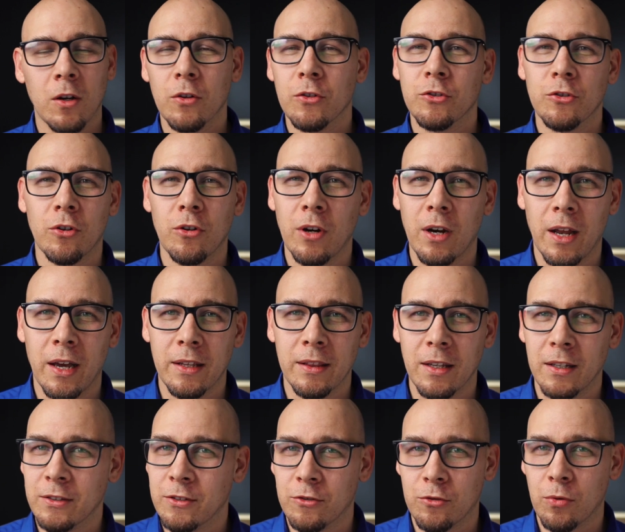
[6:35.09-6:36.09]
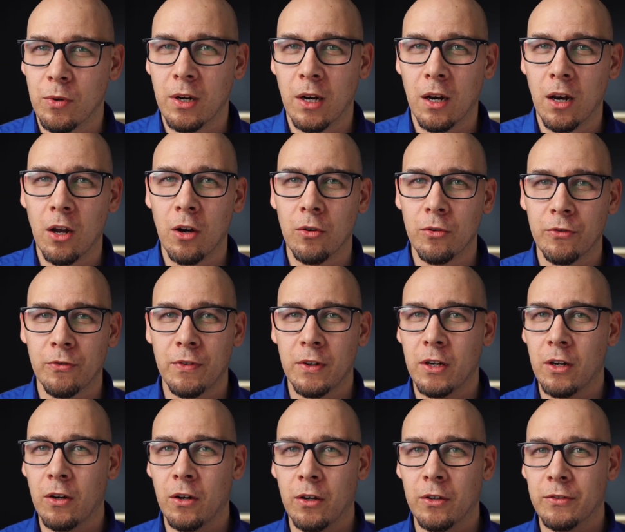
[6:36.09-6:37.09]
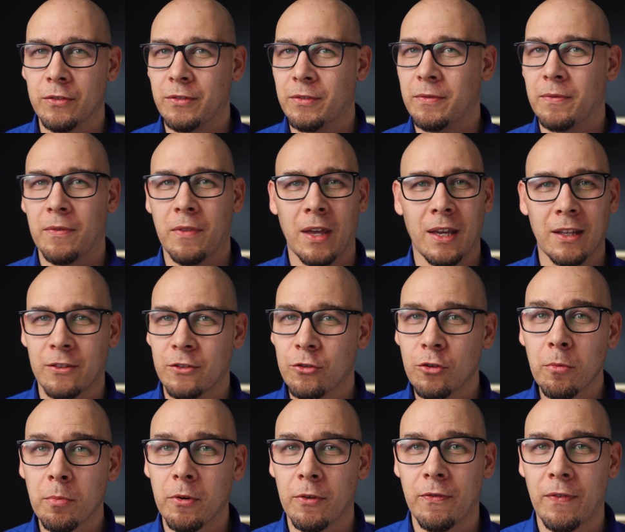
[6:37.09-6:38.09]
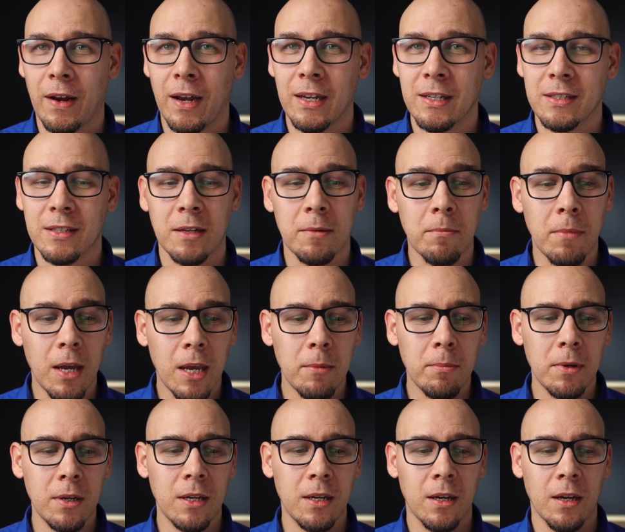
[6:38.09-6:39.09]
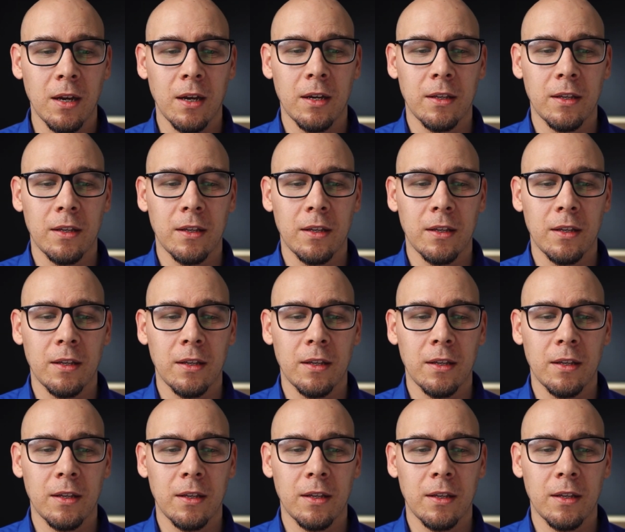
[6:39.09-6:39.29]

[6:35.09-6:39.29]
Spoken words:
you know, storyline doesn't really load videos that super fast, and maybe